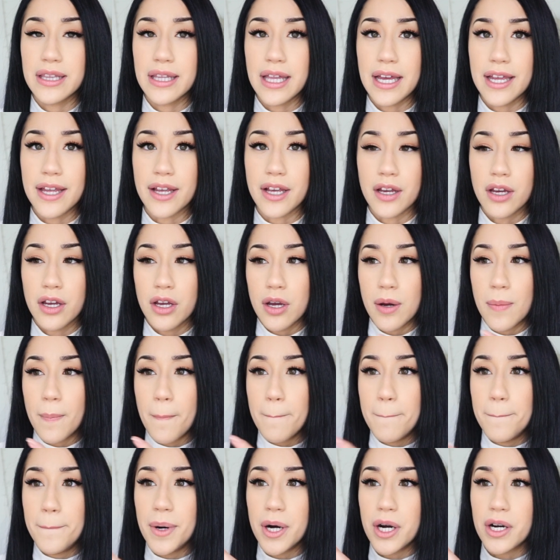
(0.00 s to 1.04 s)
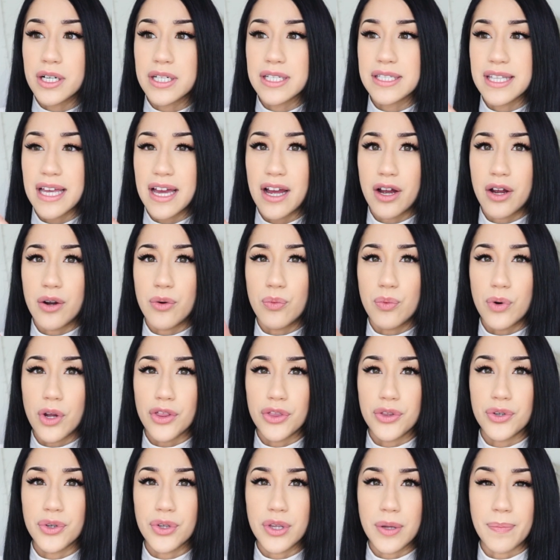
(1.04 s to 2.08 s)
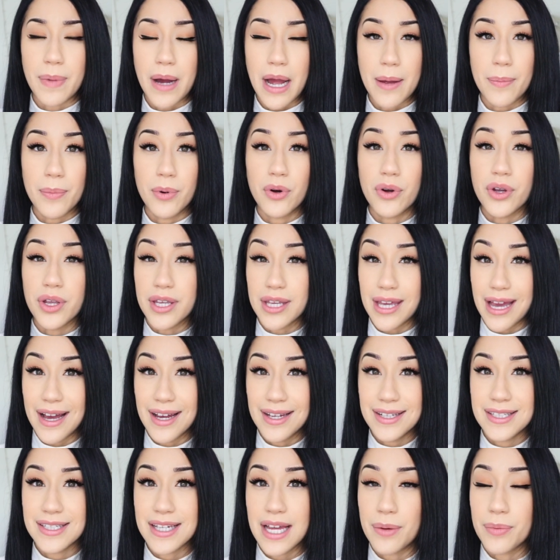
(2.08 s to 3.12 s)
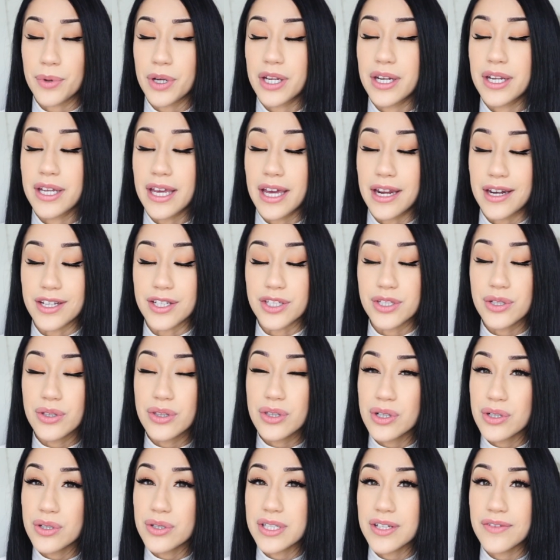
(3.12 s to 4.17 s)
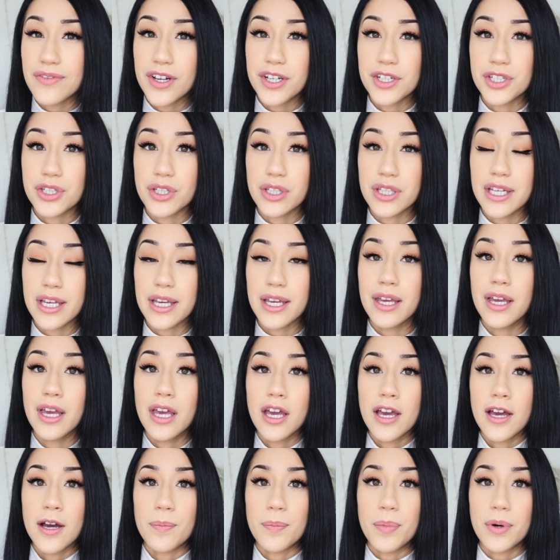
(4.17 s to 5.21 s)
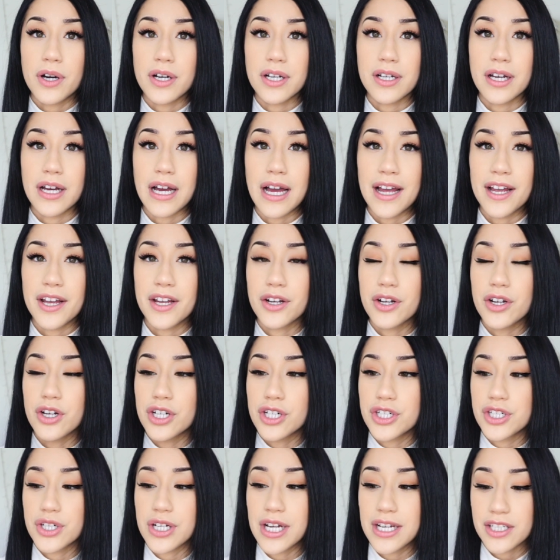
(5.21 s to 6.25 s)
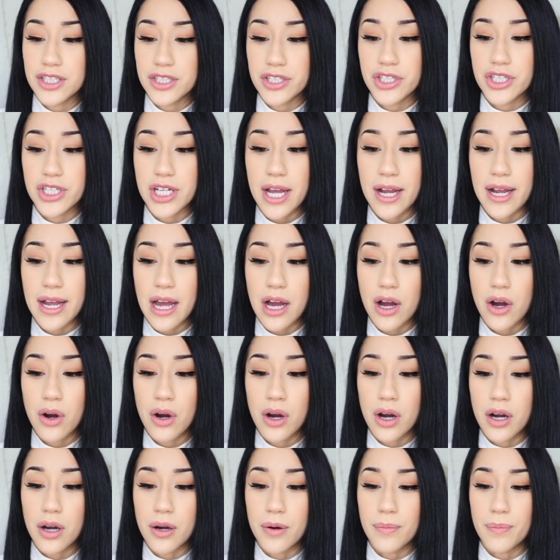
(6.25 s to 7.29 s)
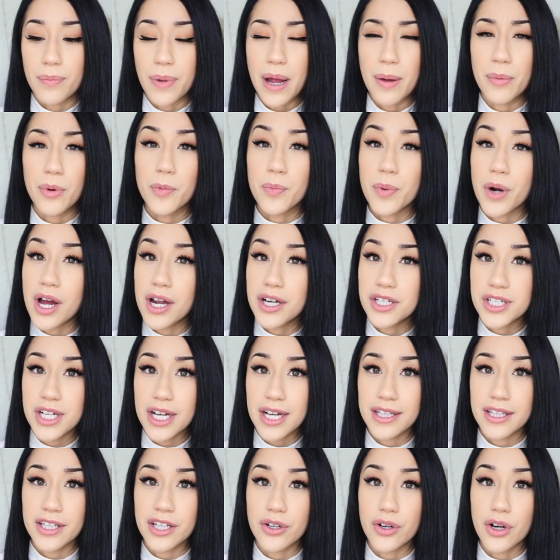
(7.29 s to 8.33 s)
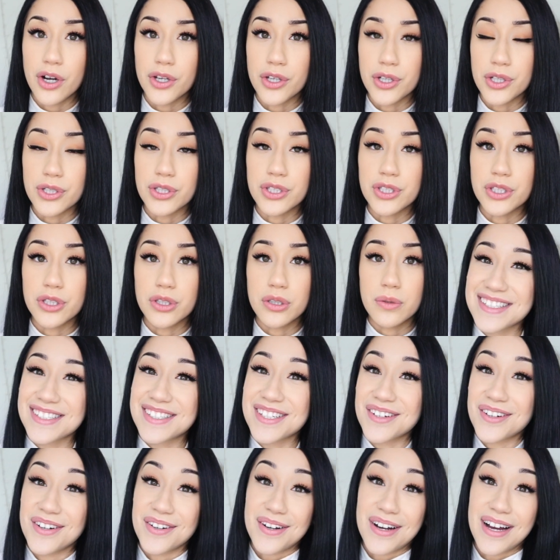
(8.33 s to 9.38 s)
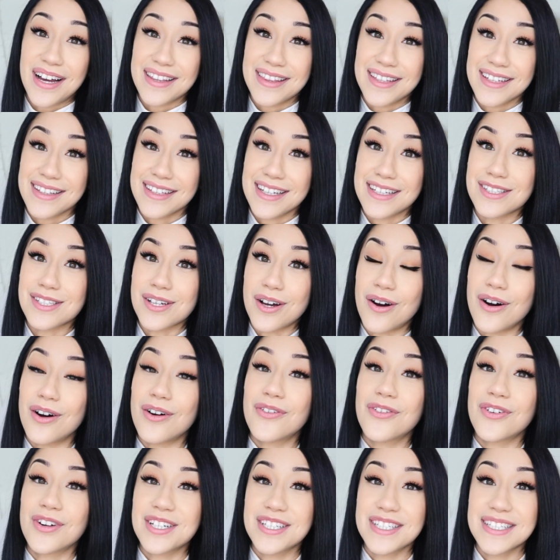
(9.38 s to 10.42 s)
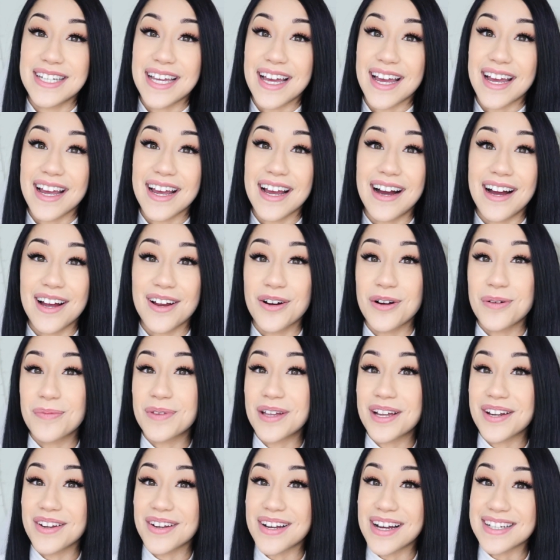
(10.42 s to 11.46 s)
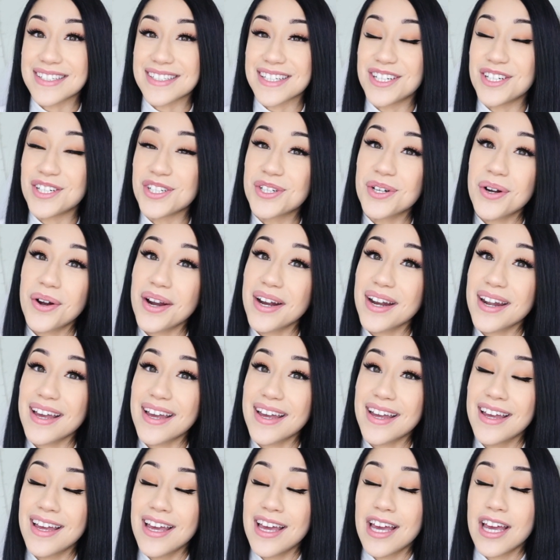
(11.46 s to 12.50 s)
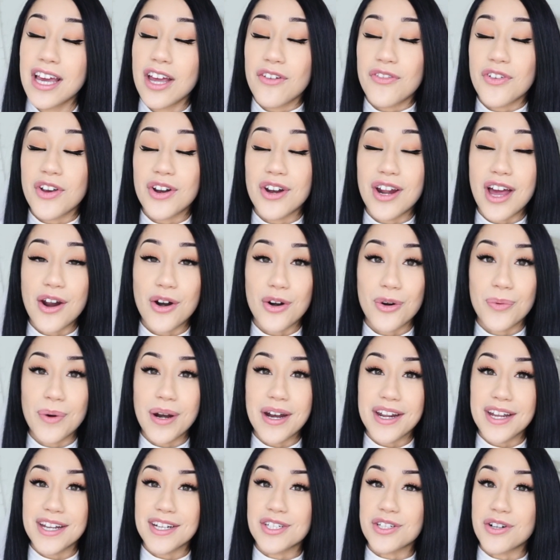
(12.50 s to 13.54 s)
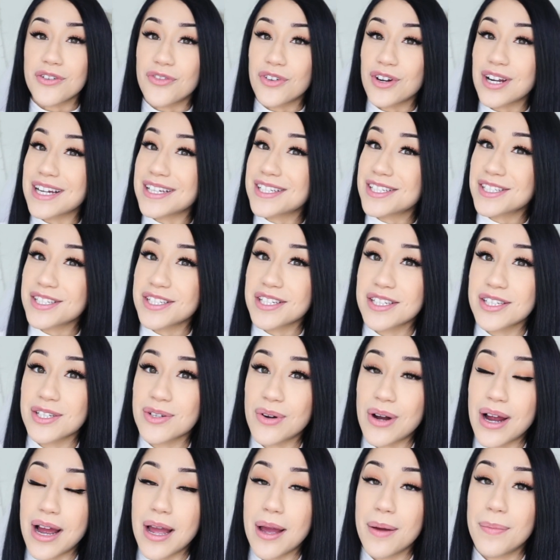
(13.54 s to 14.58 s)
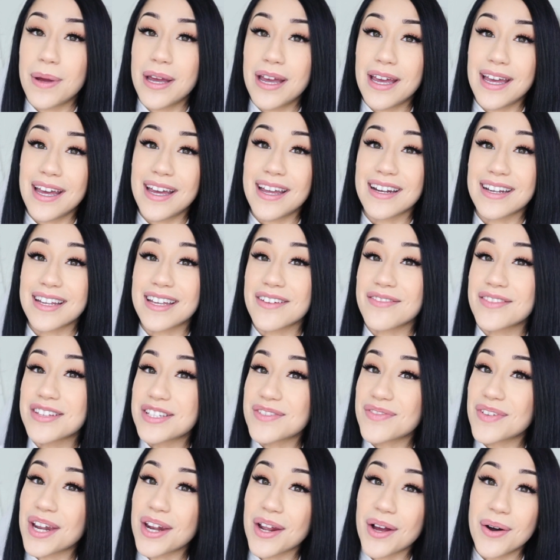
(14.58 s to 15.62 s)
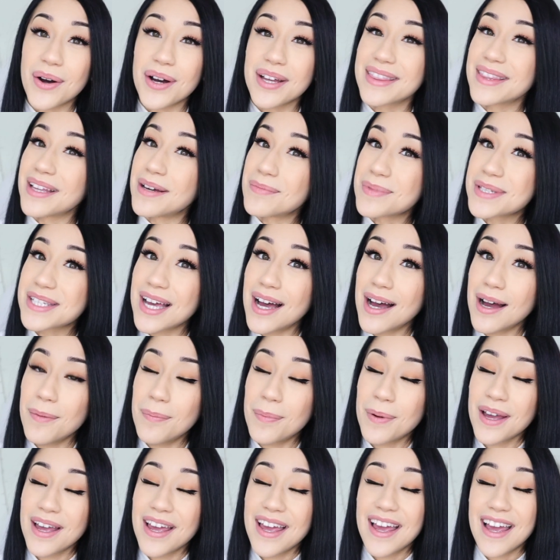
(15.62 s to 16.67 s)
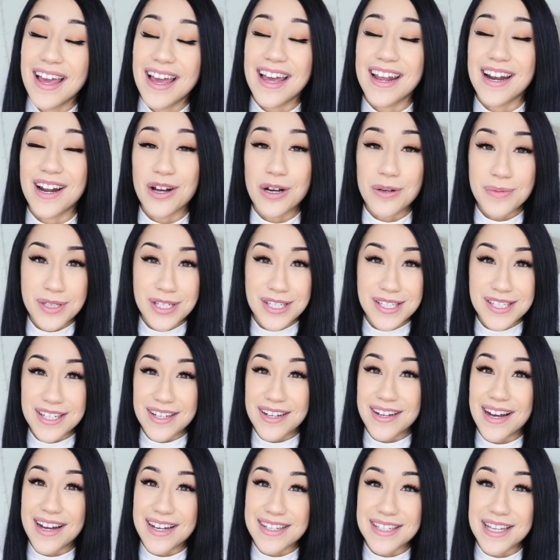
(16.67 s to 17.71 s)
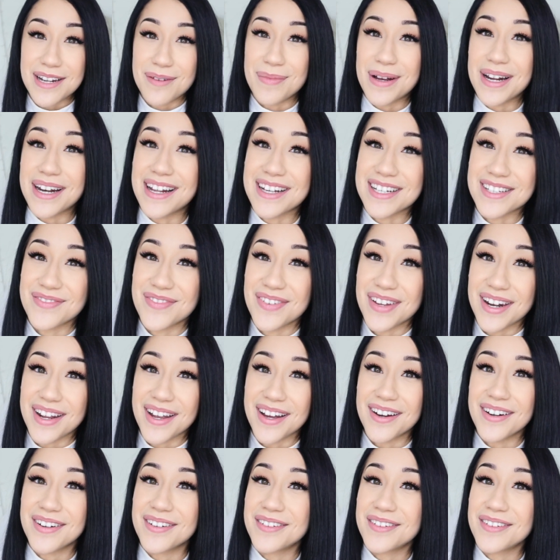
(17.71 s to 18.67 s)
like books that run through the Bible yet. I'm gonna get into those eventually, but I encourage you guys to check out Bible Project here on YouTube. So I think that's all for today. I hope that you guys enjoyed it. If you're not already, don't forget to subscribe and give this video a thumbs up, and I hope to see you guys in my next video.